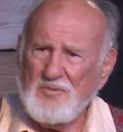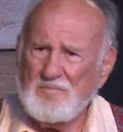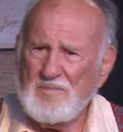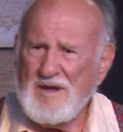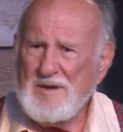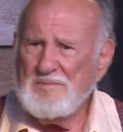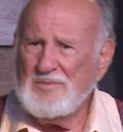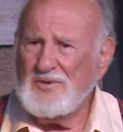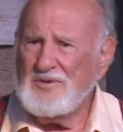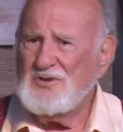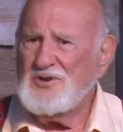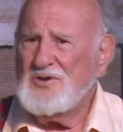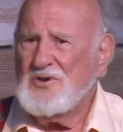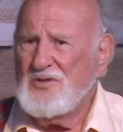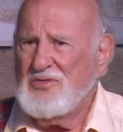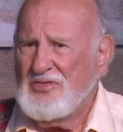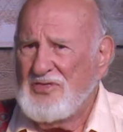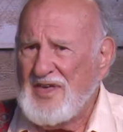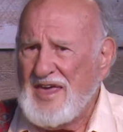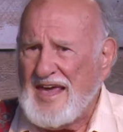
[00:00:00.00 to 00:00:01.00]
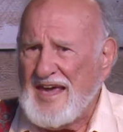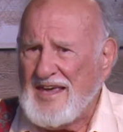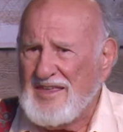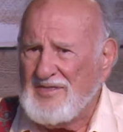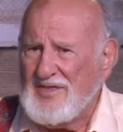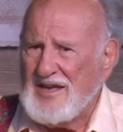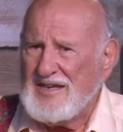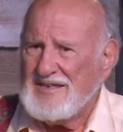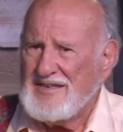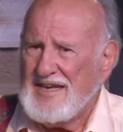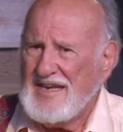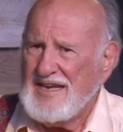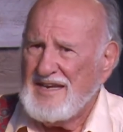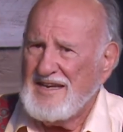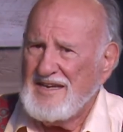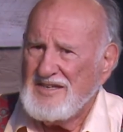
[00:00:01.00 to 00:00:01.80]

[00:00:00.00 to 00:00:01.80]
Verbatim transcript: people do think that it